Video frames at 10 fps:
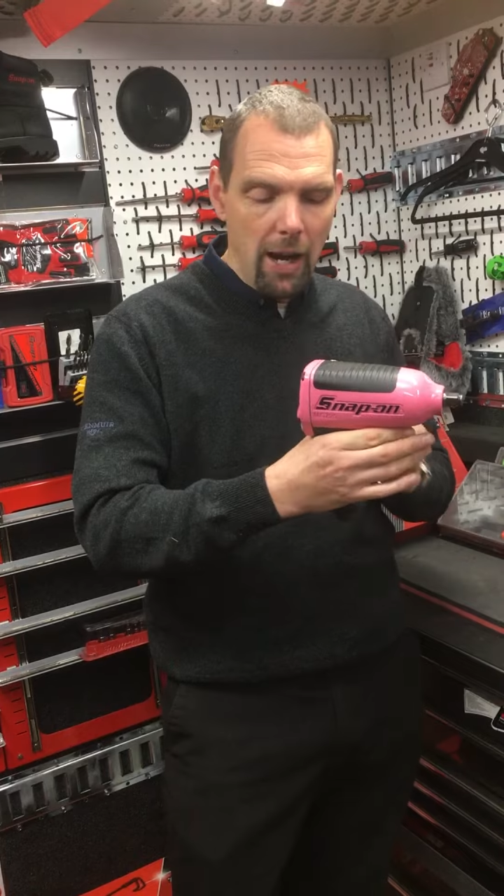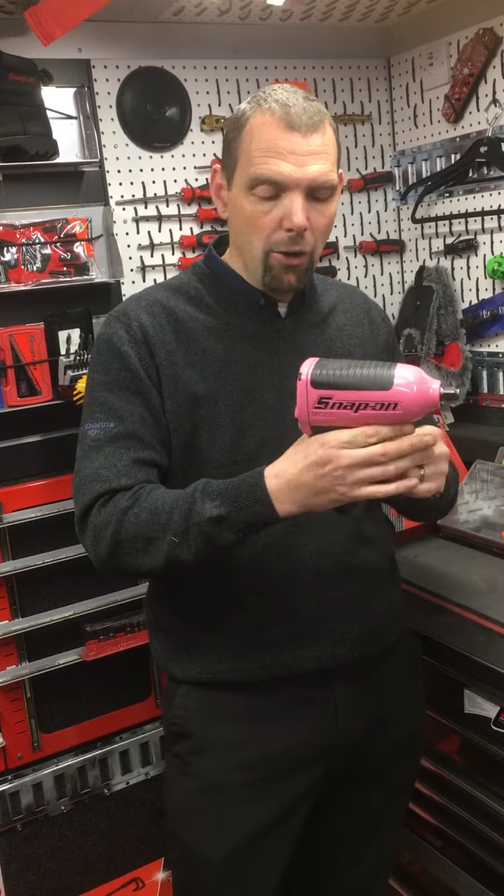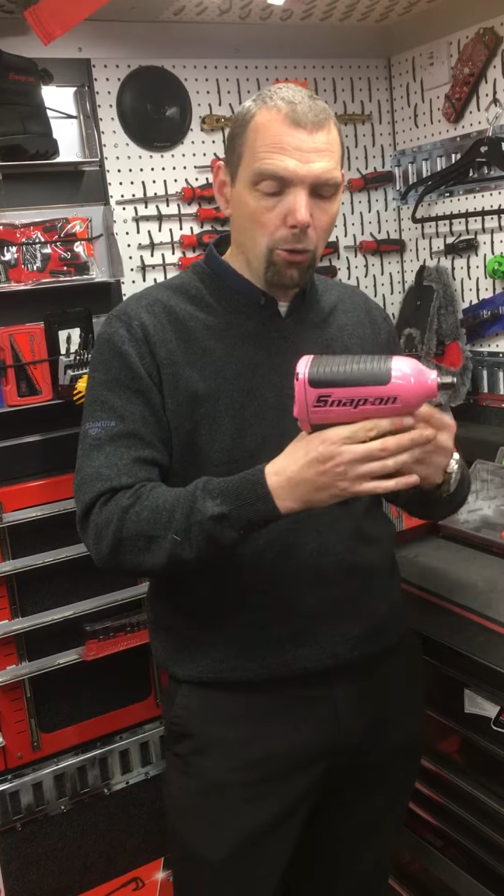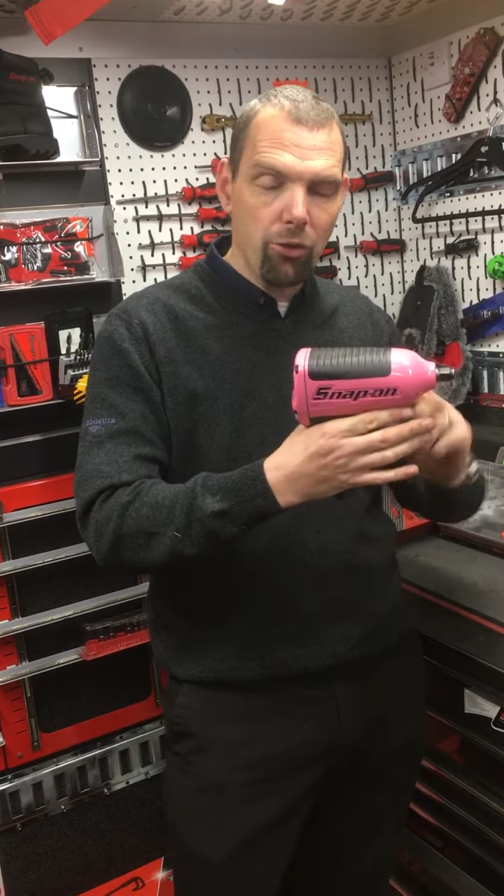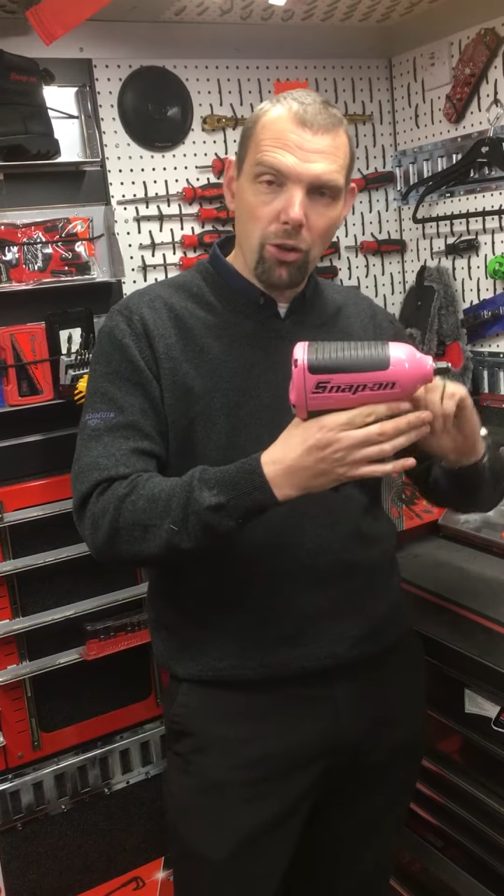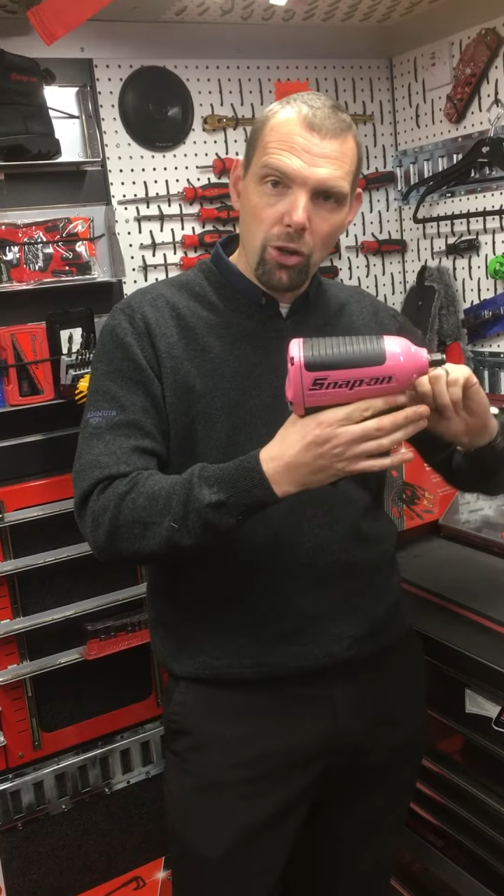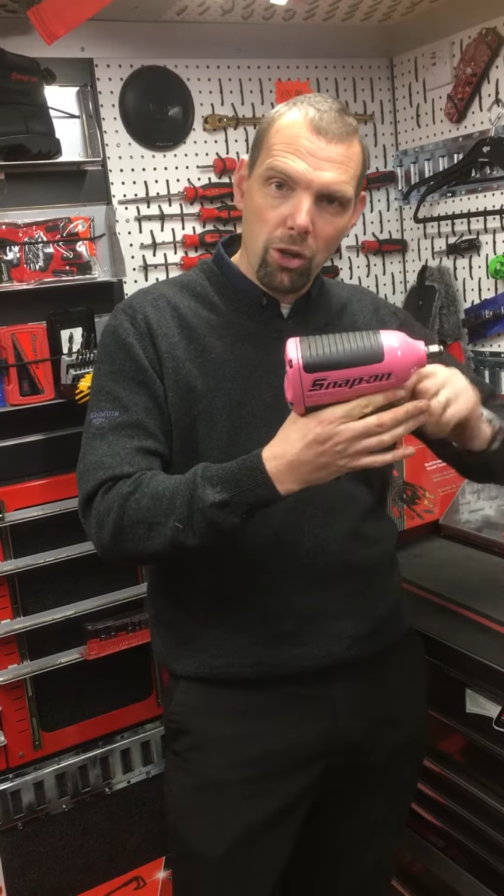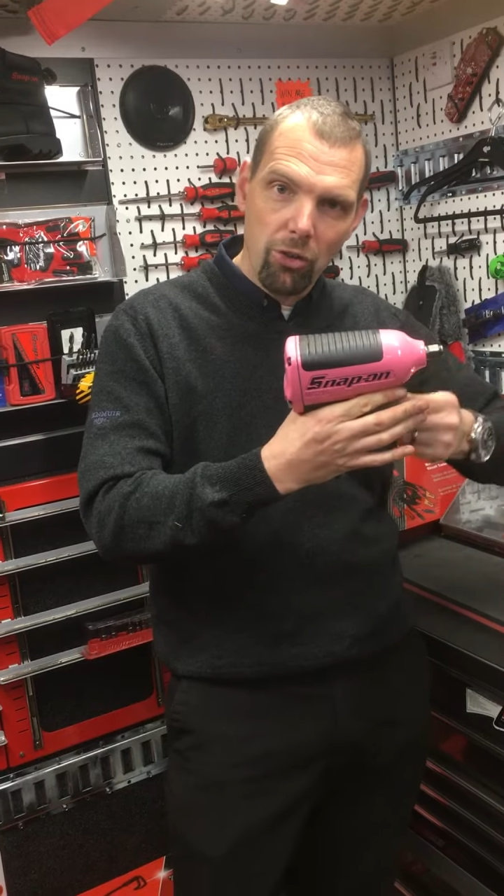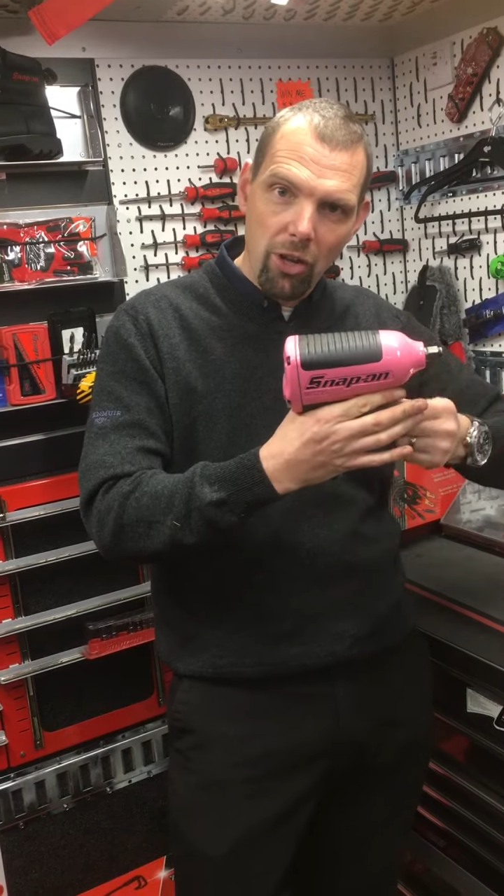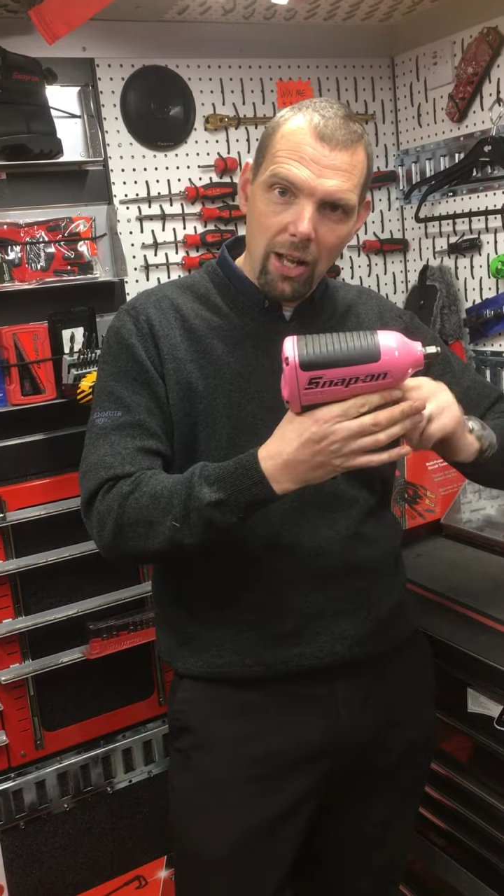and also you
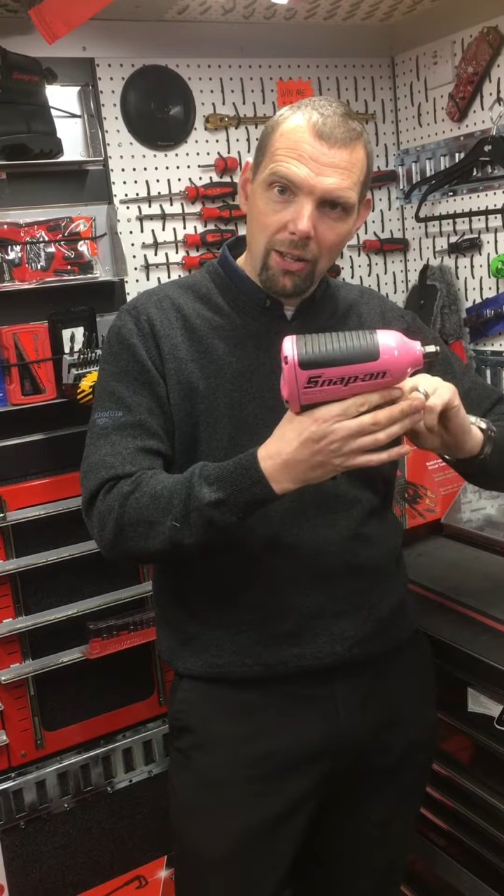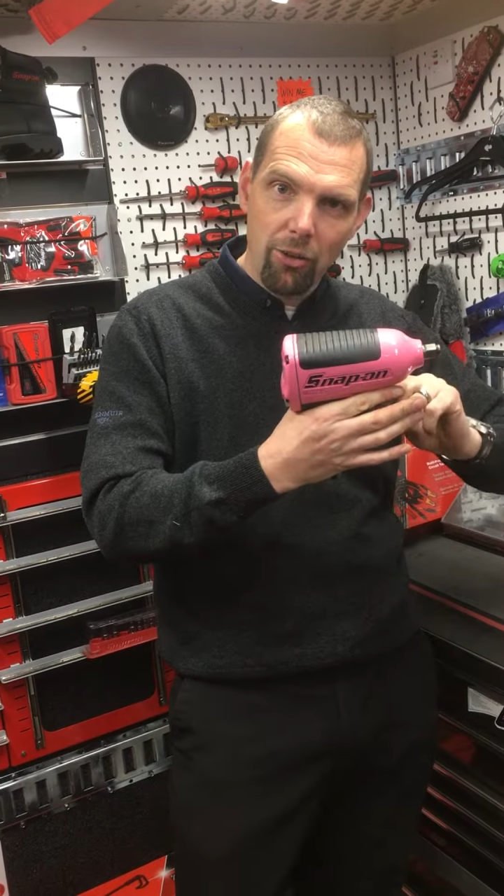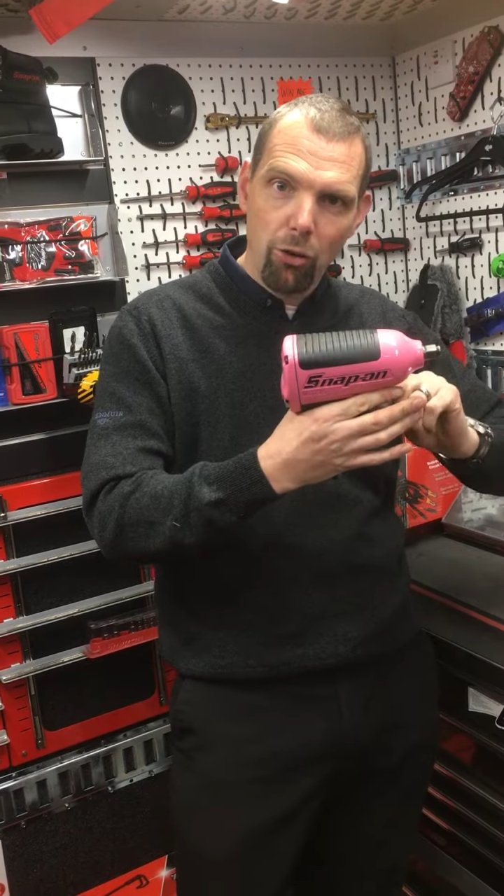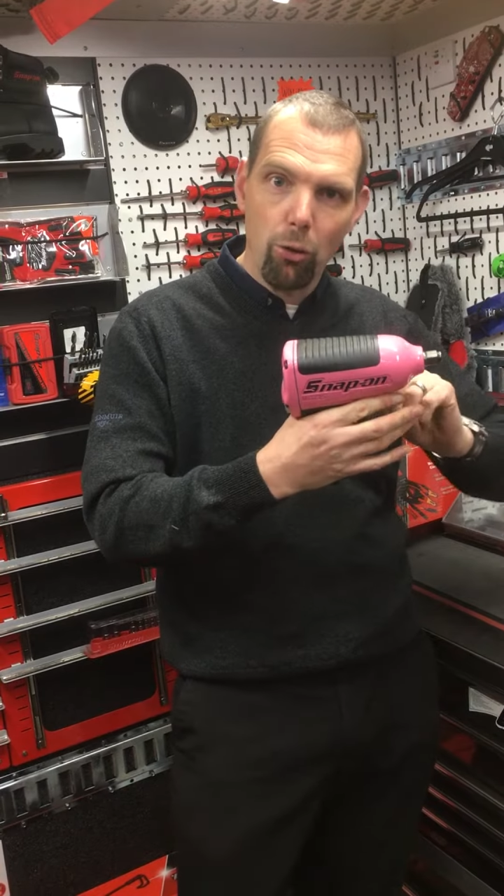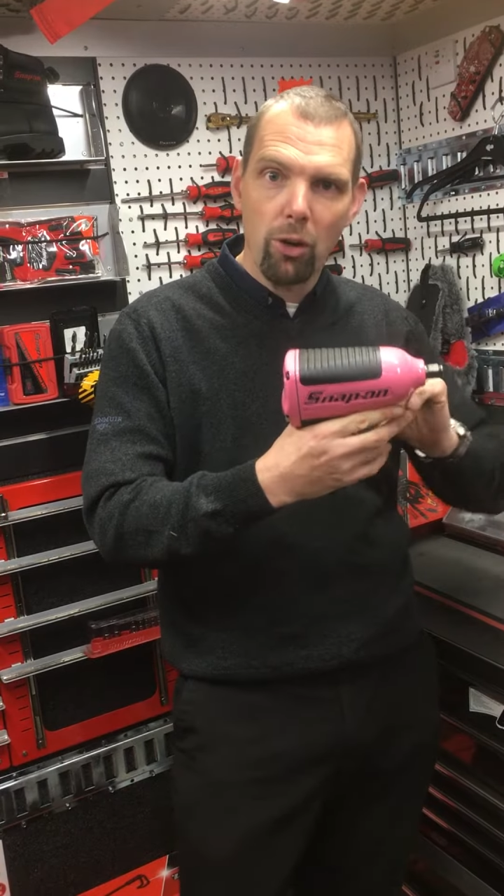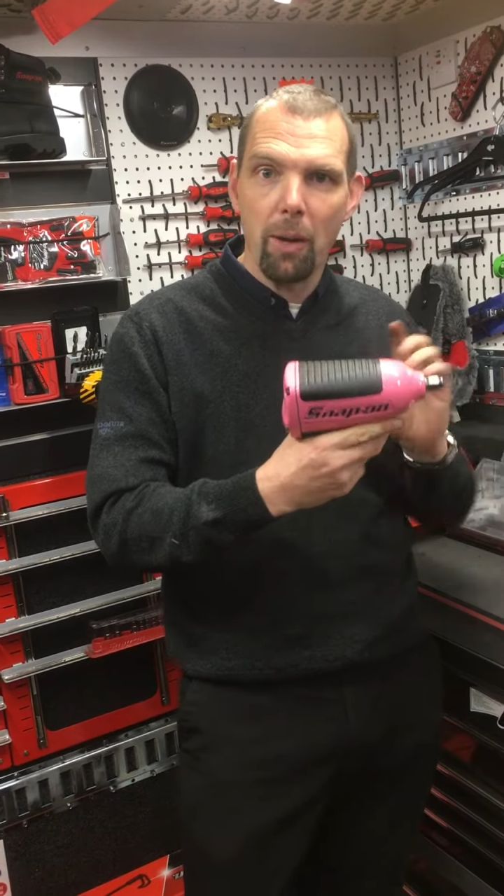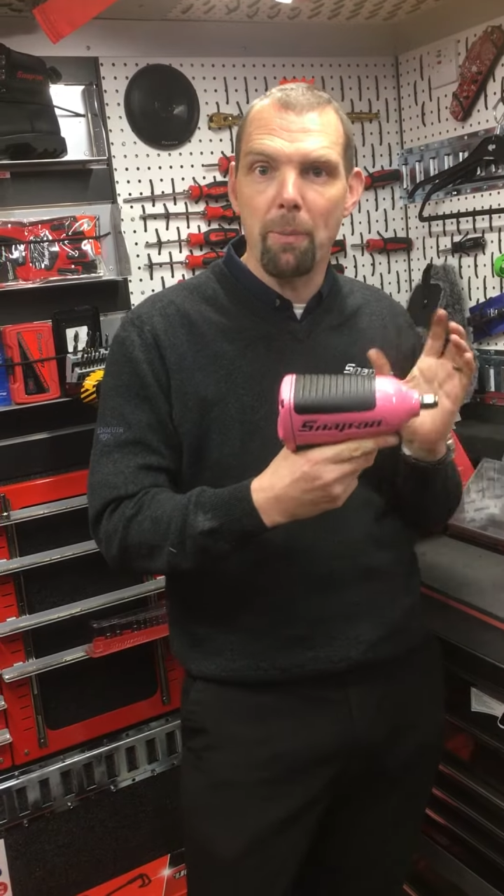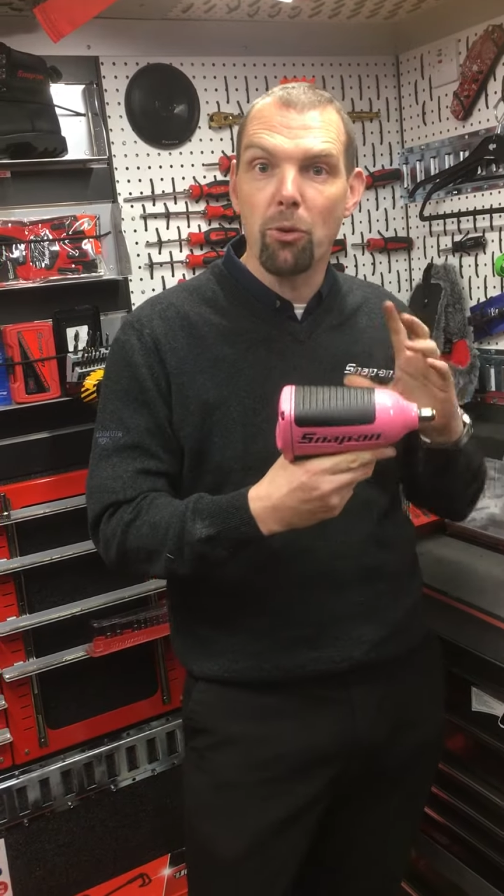can dial your torque in